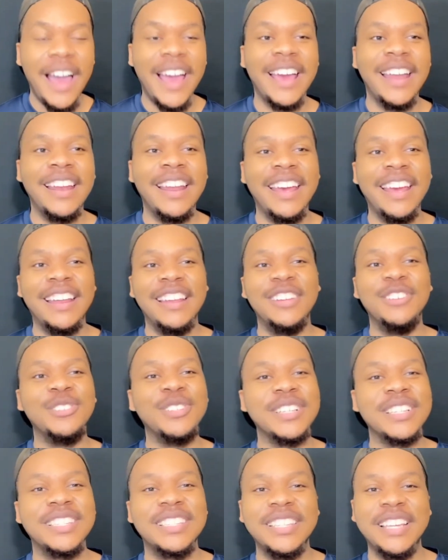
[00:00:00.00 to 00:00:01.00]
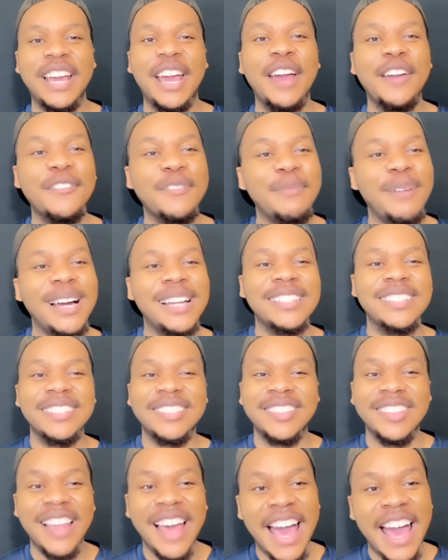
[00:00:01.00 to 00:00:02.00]
and then you just see everybody
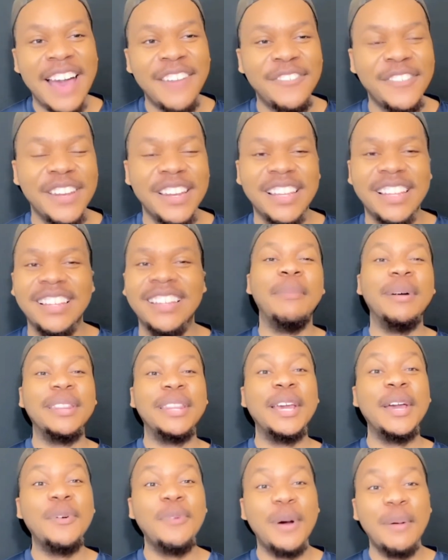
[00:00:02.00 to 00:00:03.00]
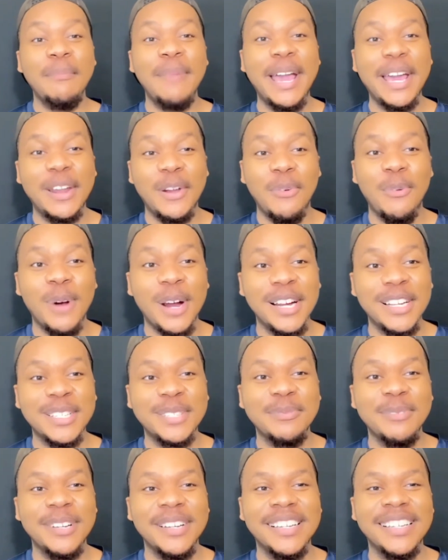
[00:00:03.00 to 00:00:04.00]
just laughing. And but then what made it
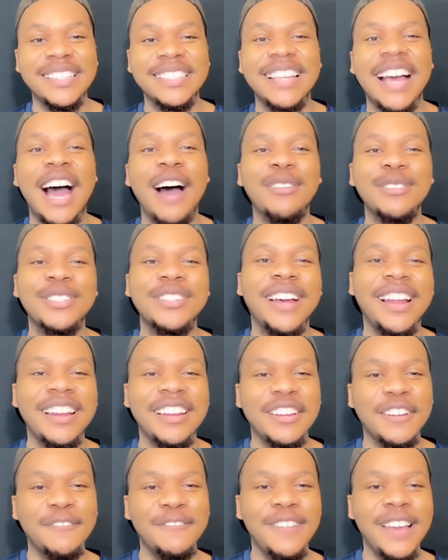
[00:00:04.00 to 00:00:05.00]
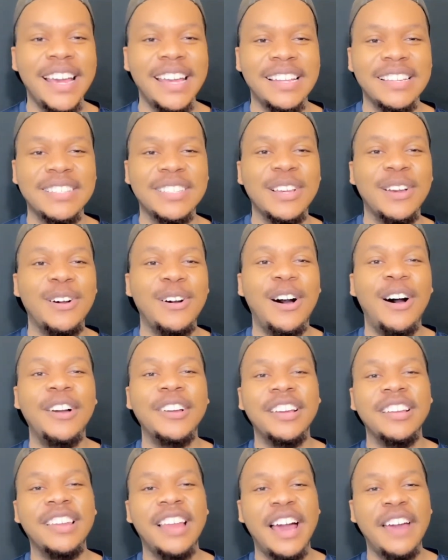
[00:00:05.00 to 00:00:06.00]
worse was I was trying to deflate it. So on
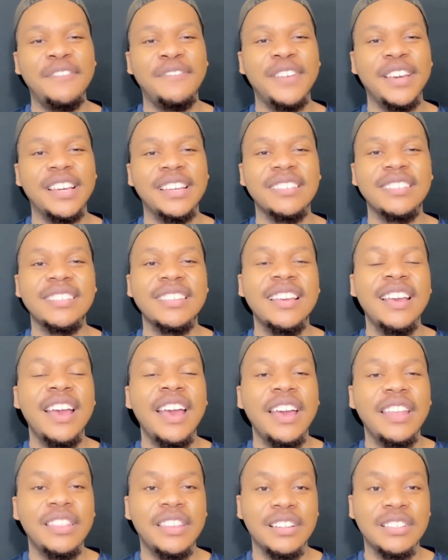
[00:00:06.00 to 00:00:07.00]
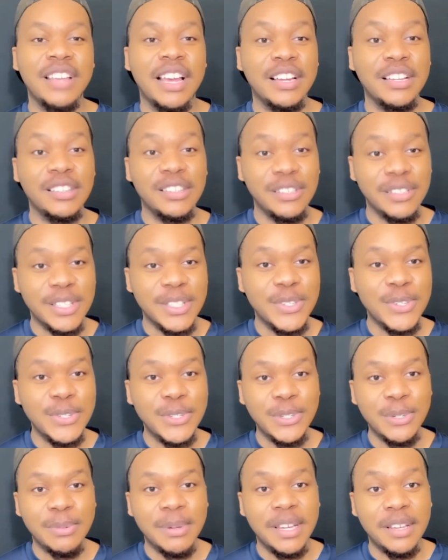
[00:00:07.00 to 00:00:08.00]
your life vest, there's like a little
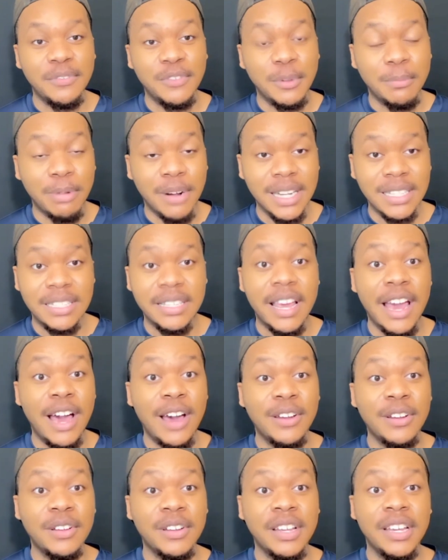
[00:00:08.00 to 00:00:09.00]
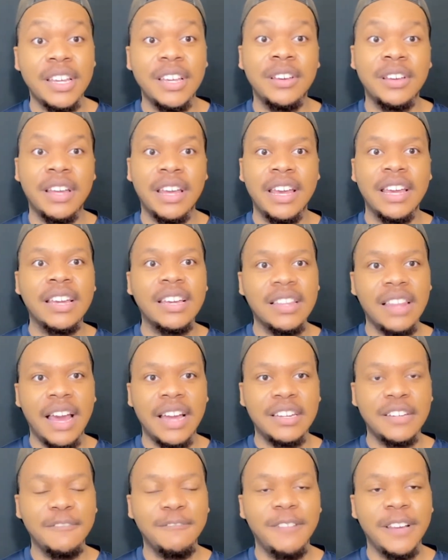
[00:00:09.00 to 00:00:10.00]
tube and if you press down on it, it, it can
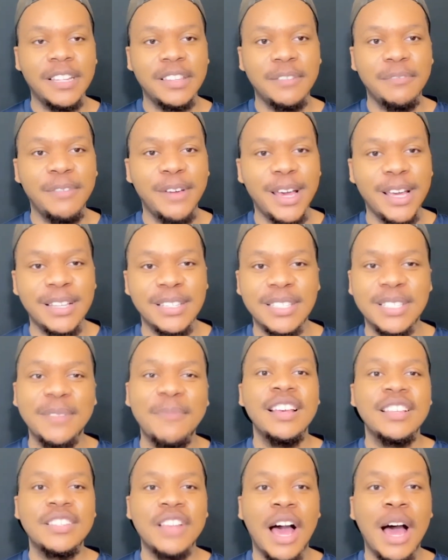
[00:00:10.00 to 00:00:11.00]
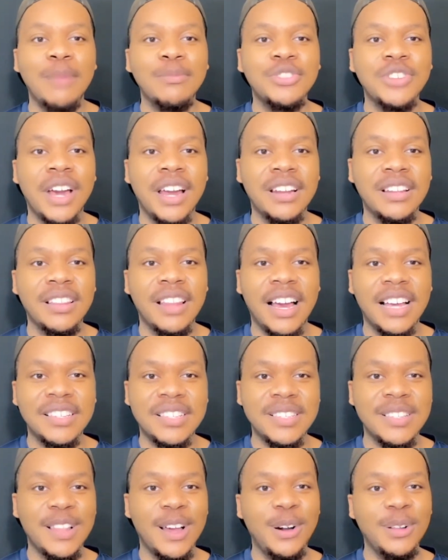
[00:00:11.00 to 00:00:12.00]
like deflate the vest. So I'm trying to like
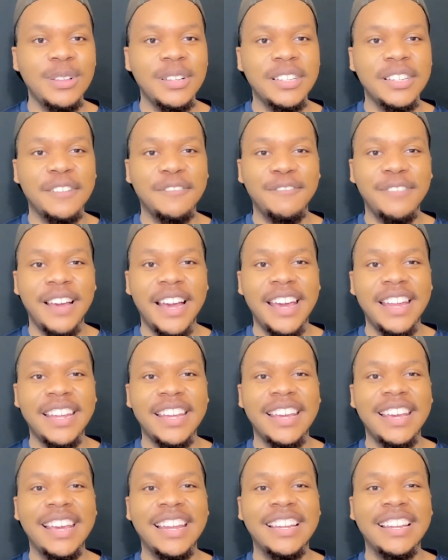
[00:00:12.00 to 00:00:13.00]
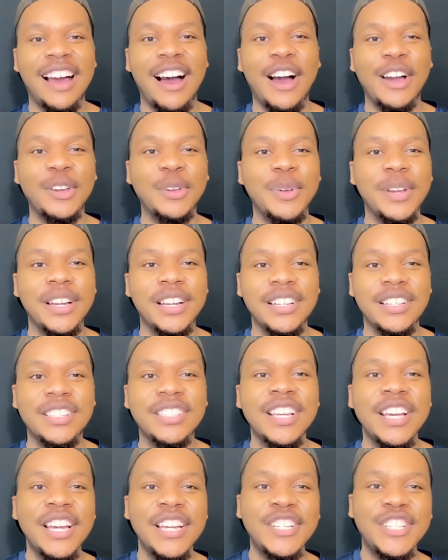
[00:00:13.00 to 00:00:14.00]
slowly deflate it and all you hear is
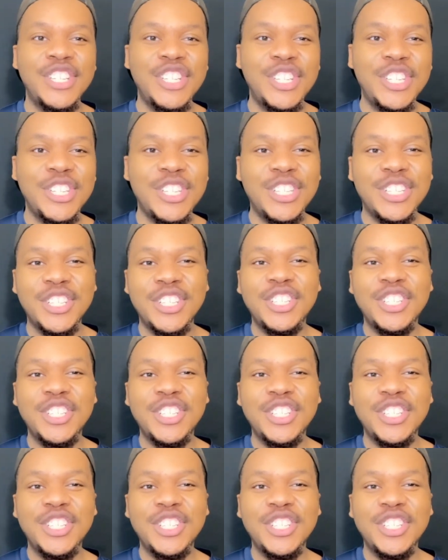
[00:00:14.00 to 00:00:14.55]
Shh